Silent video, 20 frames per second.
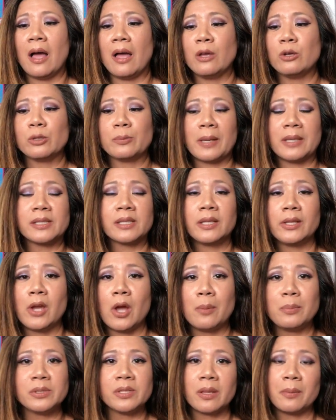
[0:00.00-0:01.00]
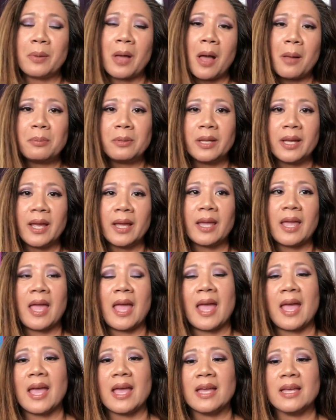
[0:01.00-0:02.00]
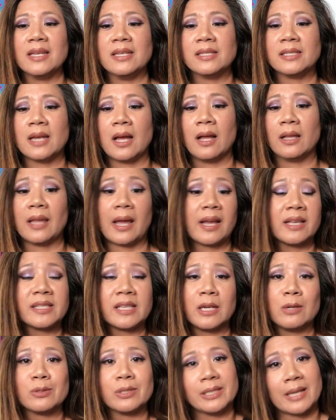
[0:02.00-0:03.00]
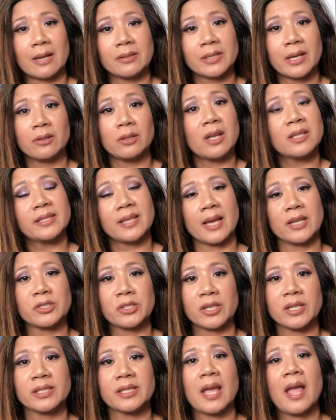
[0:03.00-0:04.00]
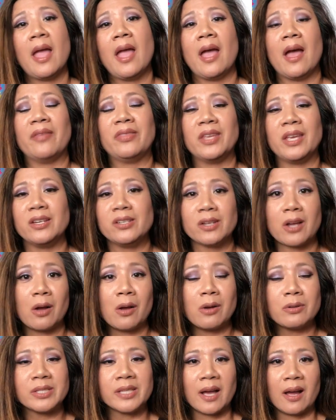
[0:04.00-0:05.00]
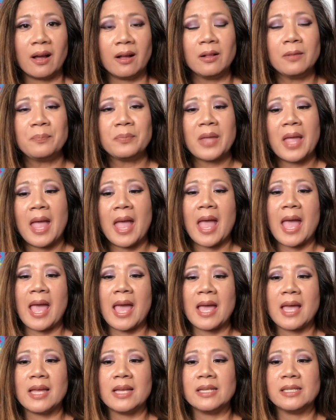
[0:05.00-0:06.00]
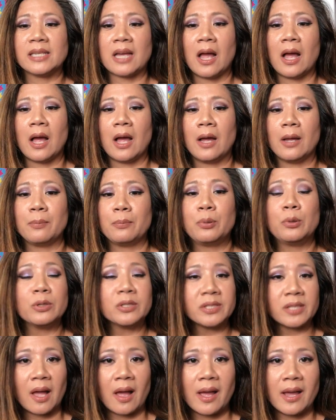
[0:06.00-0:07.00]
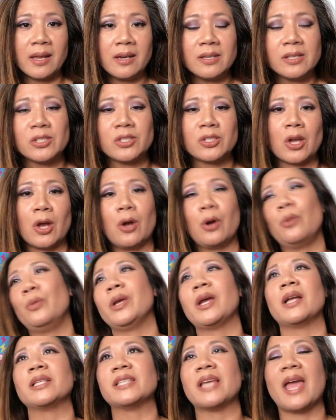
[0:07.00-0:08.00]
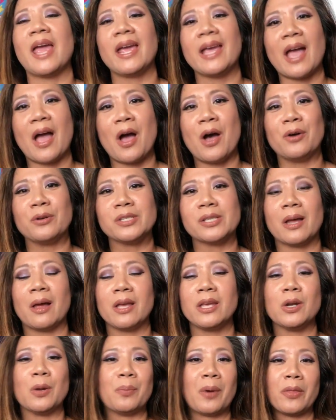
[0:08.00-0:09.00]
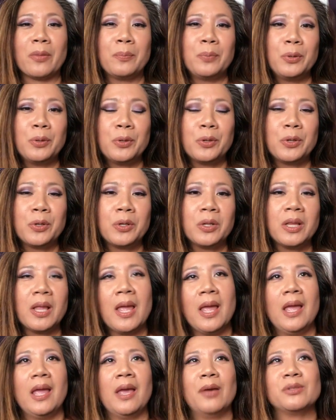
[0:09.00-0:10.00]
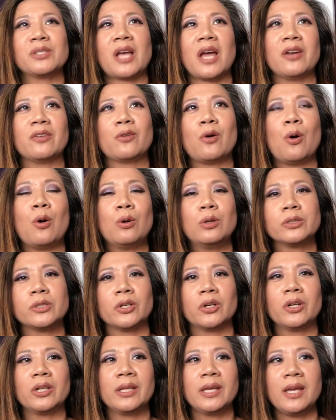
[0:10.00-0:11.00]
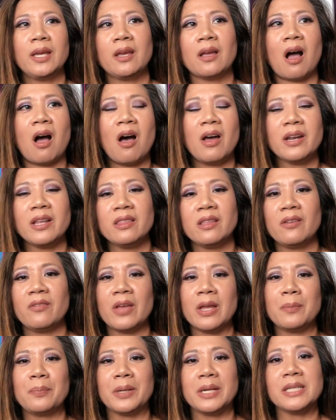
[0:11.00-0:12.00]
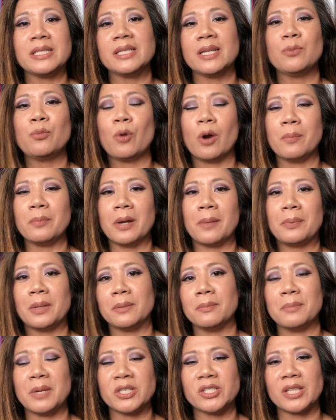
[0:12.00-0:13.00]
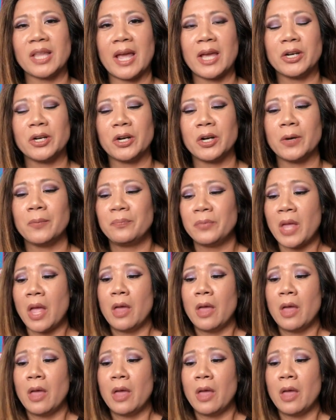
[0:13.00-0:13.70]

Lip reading: It was basically open to the public, and like I said, it was in downtown Los Angeles at the Indigo Hotel and poolside. So we got to hang out, you know, by the pool. It was kind of cold early on in the event, but it did warm up much later.